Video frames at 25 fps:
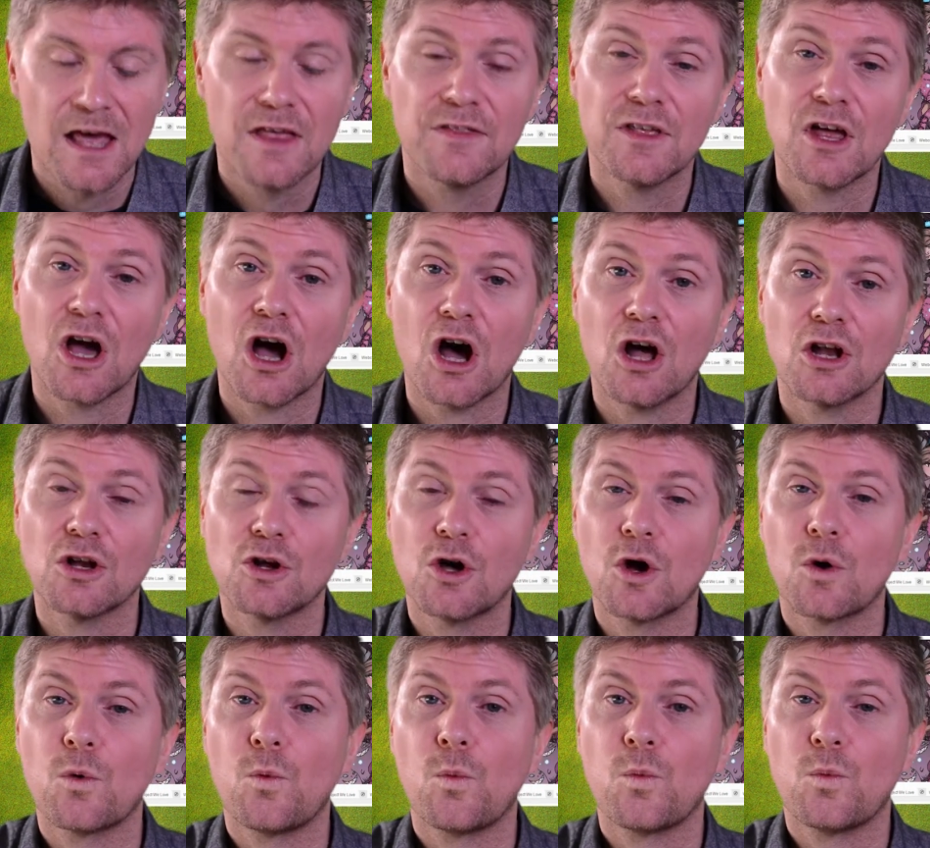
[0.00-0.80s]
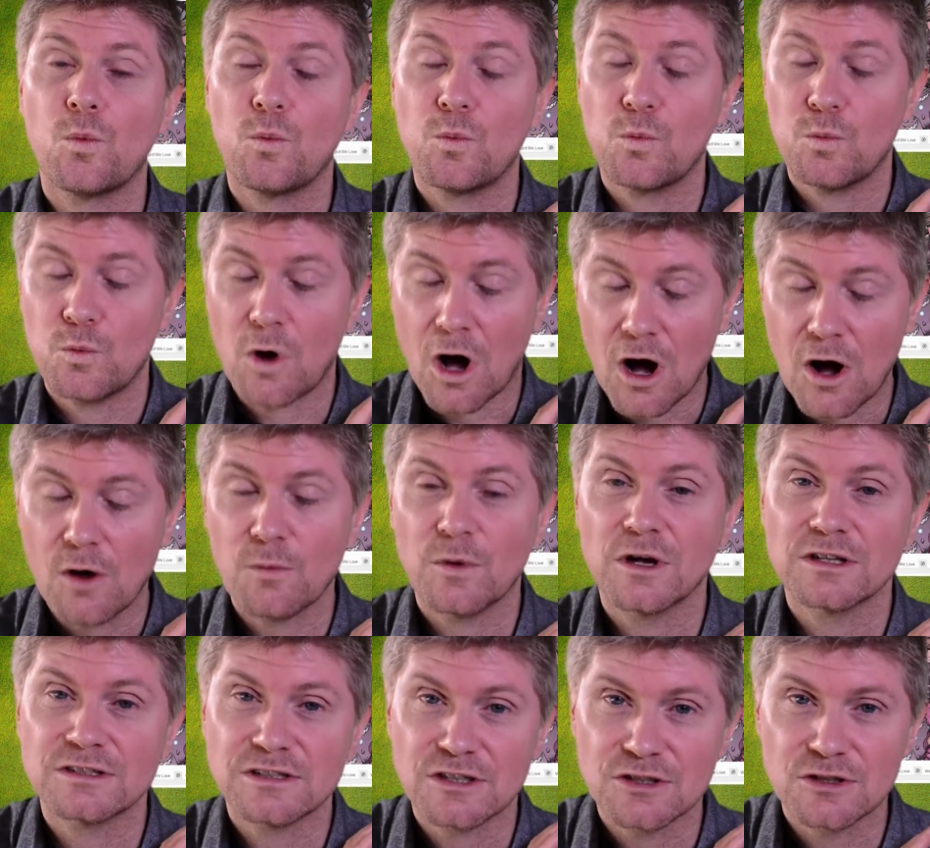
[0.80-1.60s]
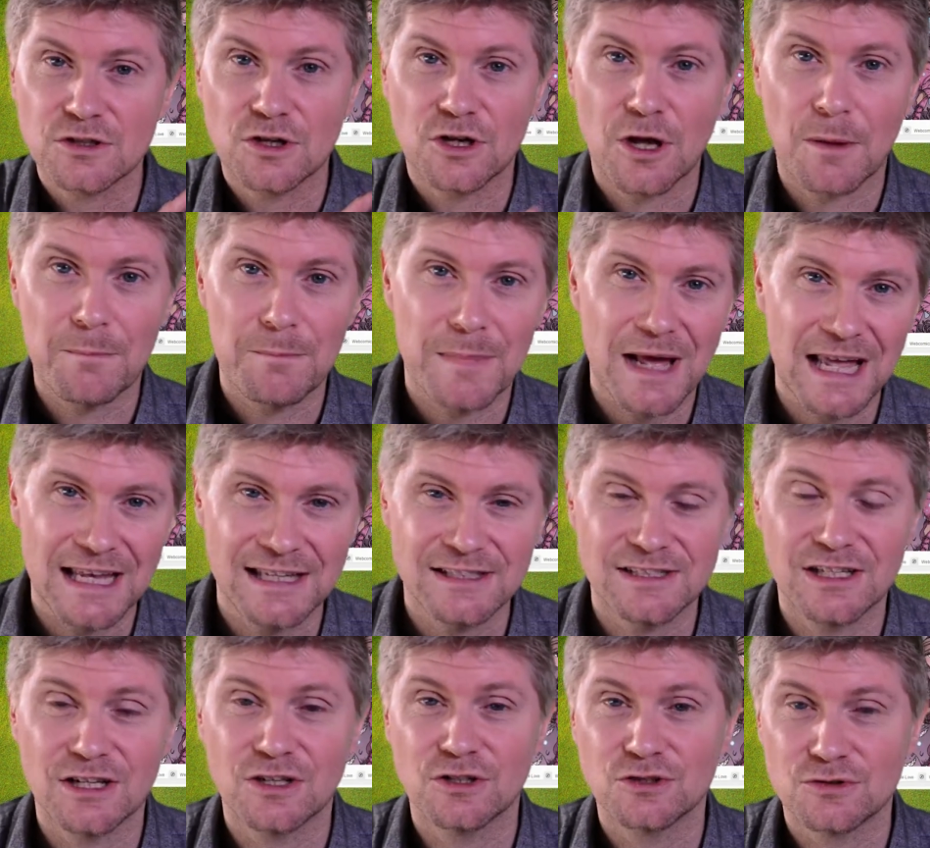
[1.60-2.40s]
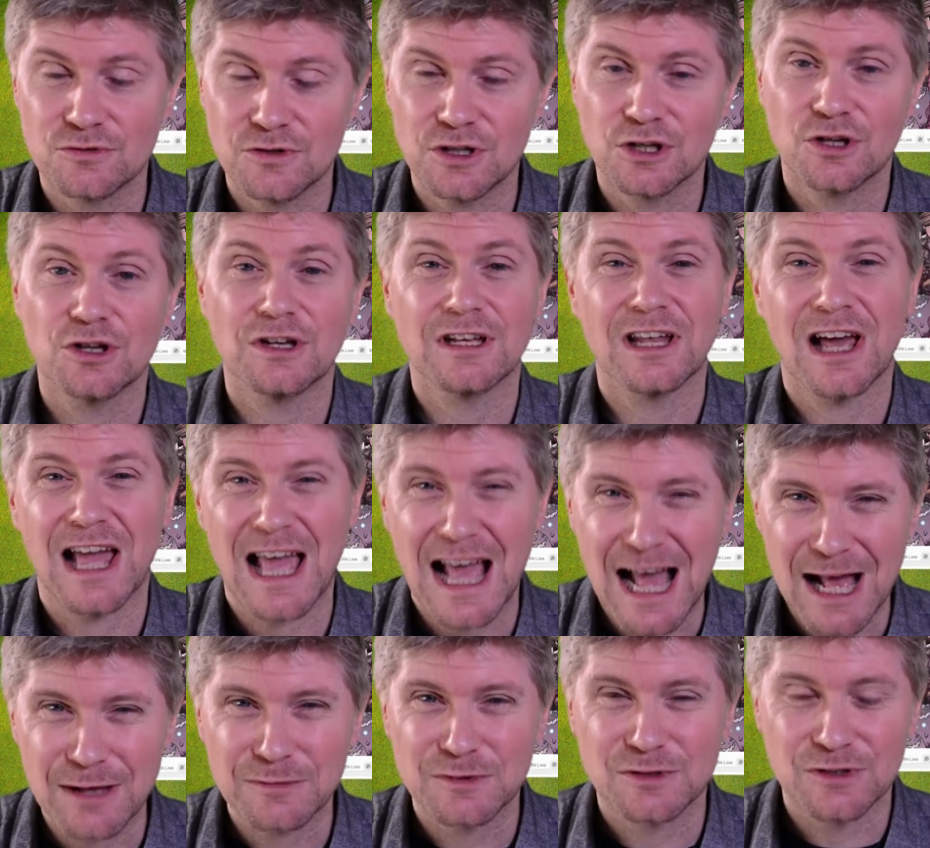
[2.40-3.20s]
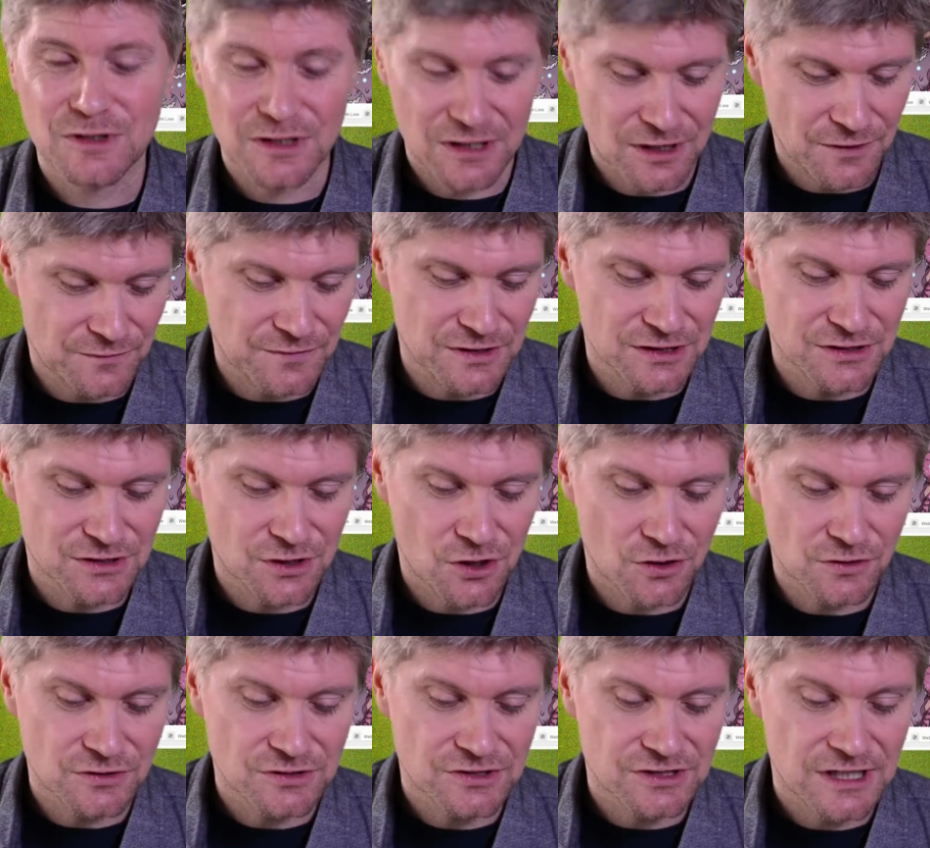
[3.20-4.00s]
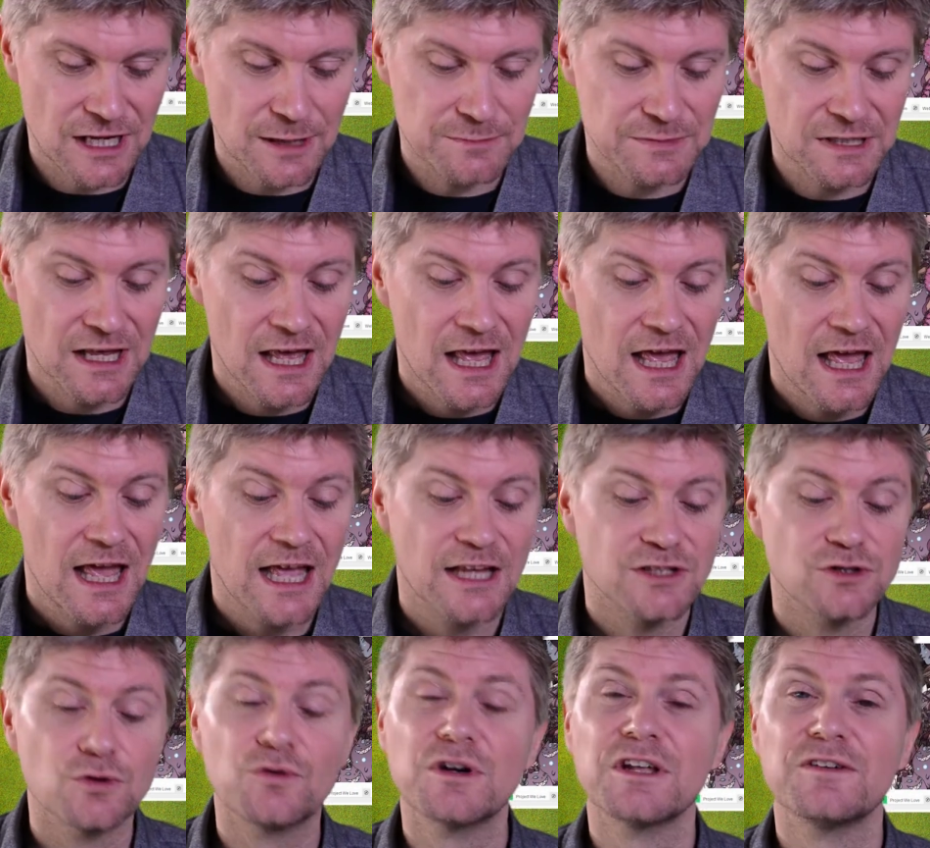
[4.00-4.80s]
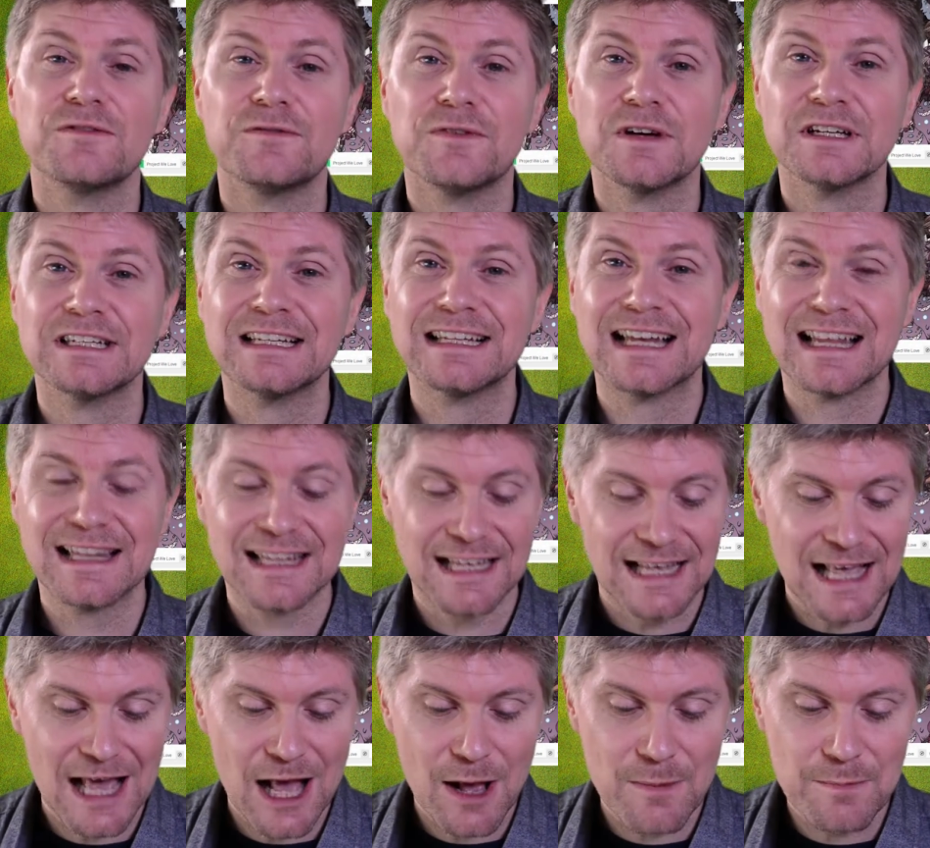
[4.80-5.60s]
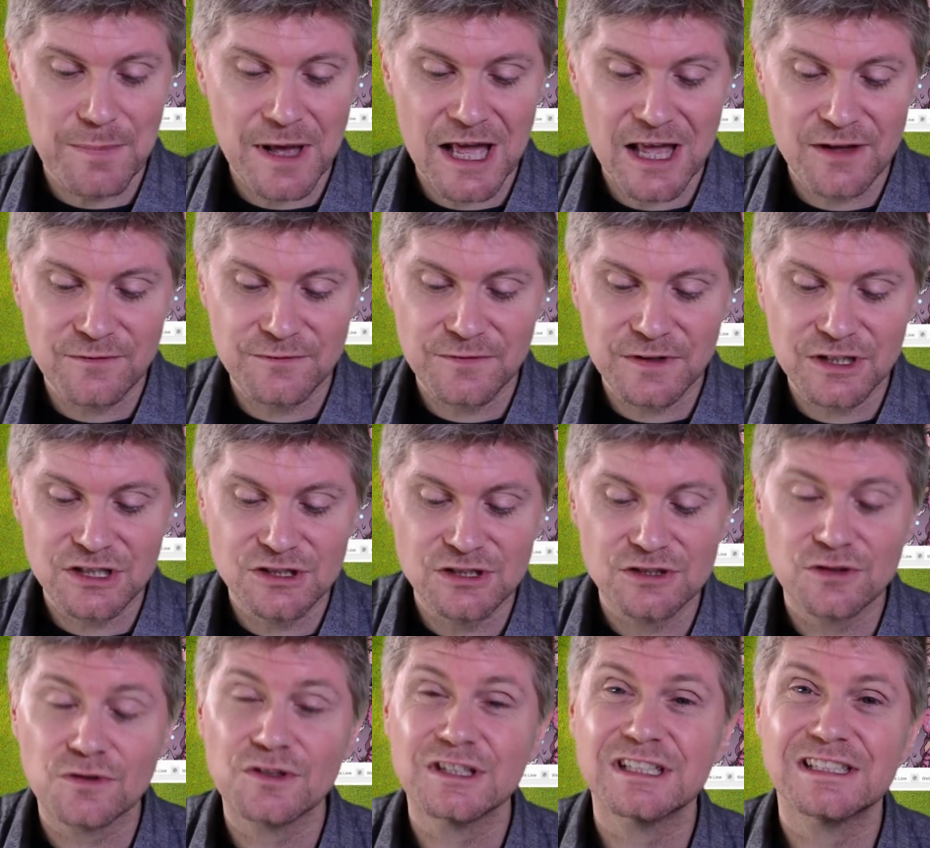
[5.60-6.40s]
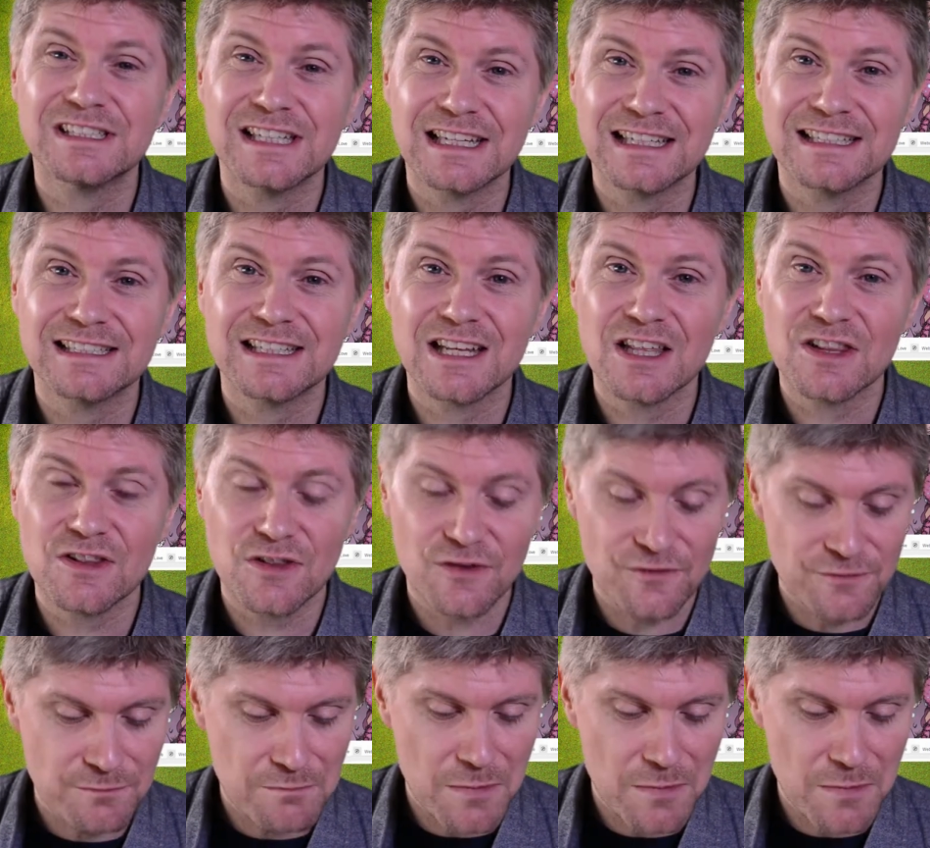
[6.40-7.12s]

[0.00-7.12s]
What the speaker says: The artwork does look amazing, looks really good, and I absolutely love this concept. It's already funded and the campaign finishes on the 16th of